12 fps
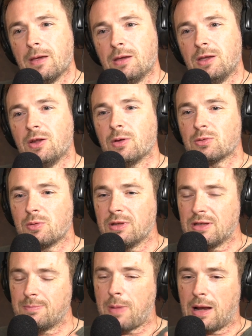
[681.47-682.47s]
you know, it's one of
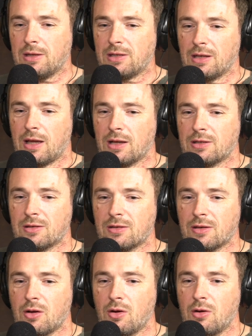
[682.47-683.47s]
these balancing
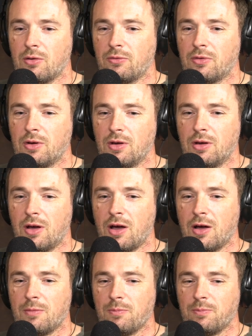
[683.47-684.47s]
acts of
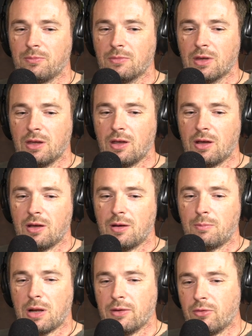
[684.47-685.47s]

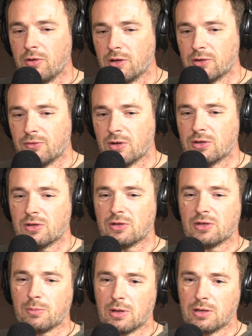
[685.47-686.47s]
playfulness versus
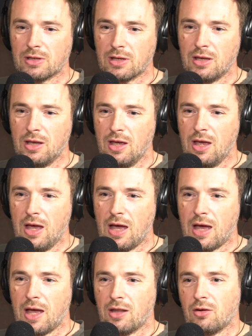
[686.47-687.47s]
stability.
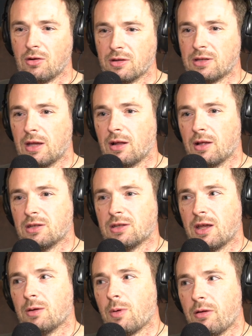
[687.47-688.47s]
And on a day like
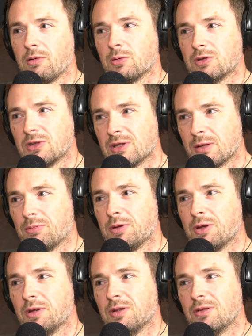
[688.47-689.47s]
today, where it was
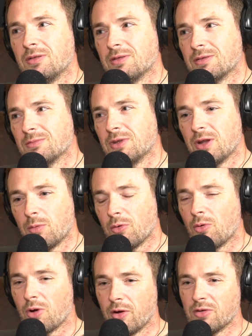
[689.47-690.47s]
slippy and you know we
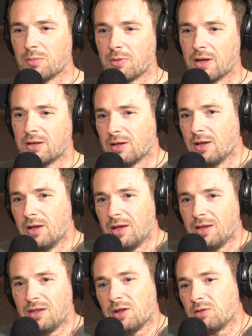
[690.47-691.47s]
were all over the place,
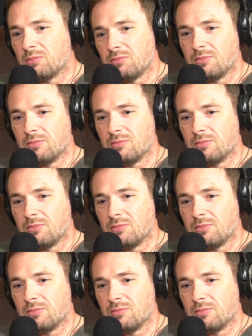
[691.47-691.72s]
you know,